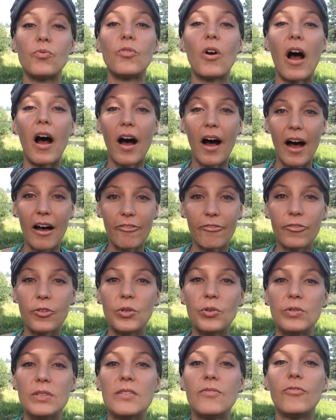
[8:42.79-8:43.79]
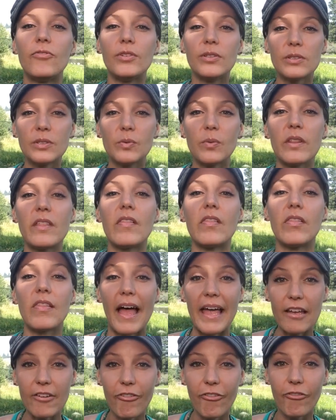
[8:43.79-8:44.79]
raw foods filled with
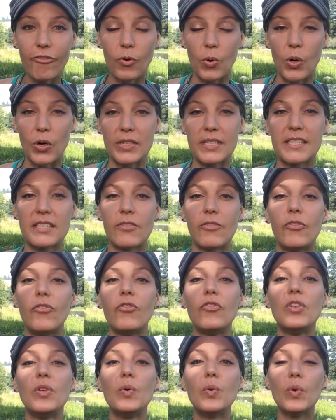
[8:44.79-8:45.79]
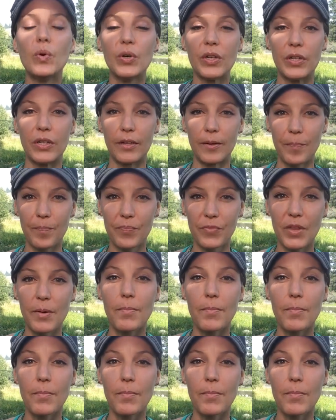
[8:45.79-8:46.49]
life force to fuel